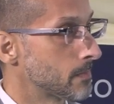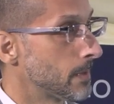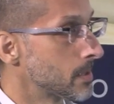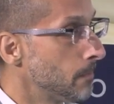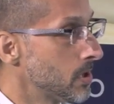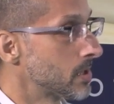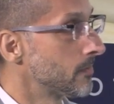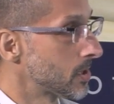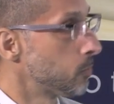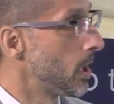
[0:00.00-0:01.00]
because most of
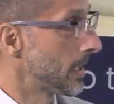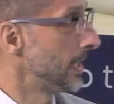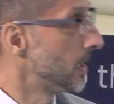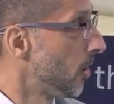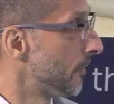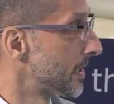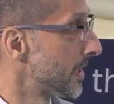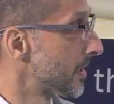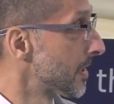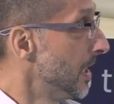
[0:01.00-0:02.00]
us working in
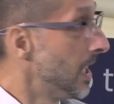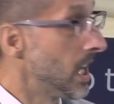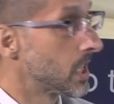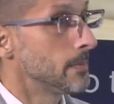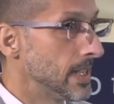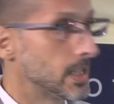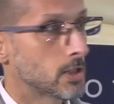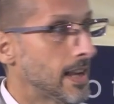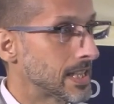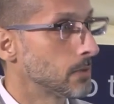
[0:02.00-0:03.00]
offices are going to be
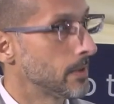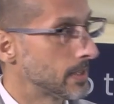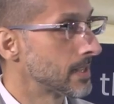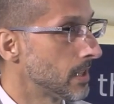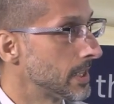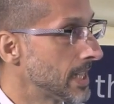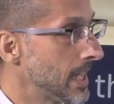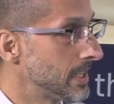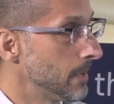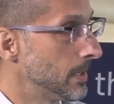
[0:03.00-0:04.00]
interacting with things like
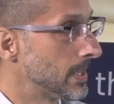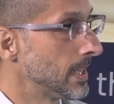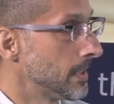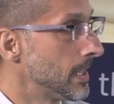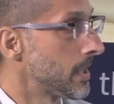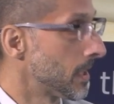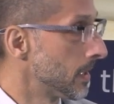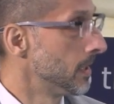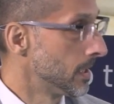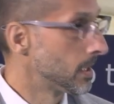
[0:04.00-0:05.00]
ChatGPT and the other
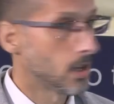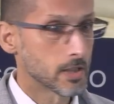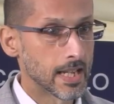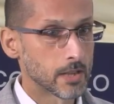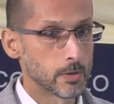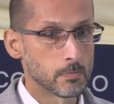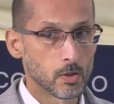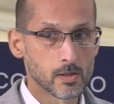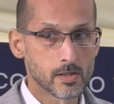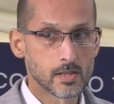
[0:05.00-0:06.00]
large language
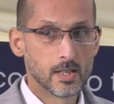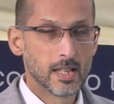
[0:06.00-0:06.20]
models.